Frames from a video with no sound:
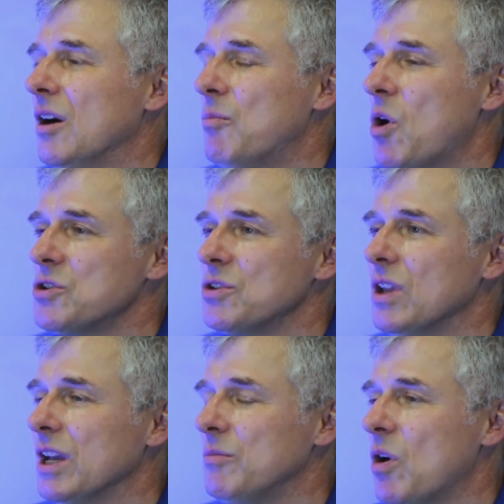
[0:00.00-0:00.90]
partial
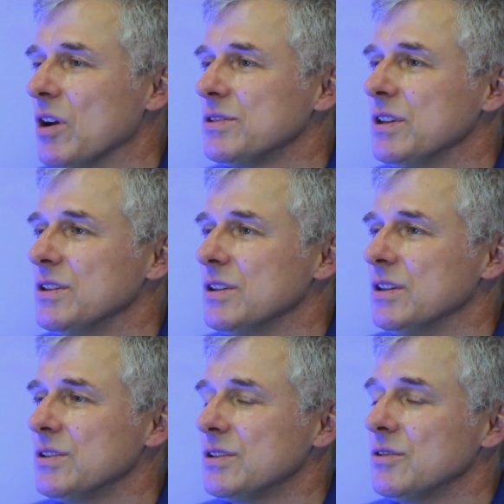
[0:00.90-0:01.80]
leg
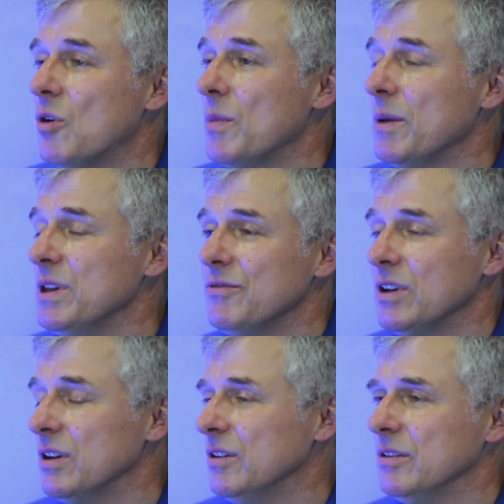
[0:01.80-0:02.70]
prosthesis, or maybe
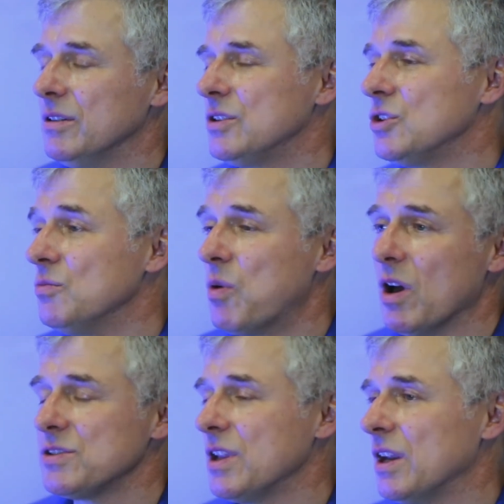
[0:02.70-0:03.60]
even 2
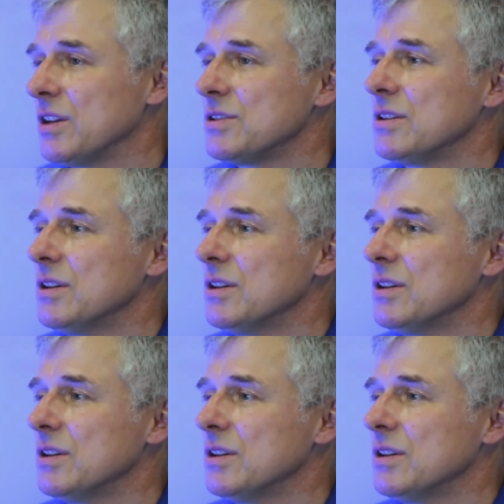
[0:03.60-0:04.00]
prosthetics.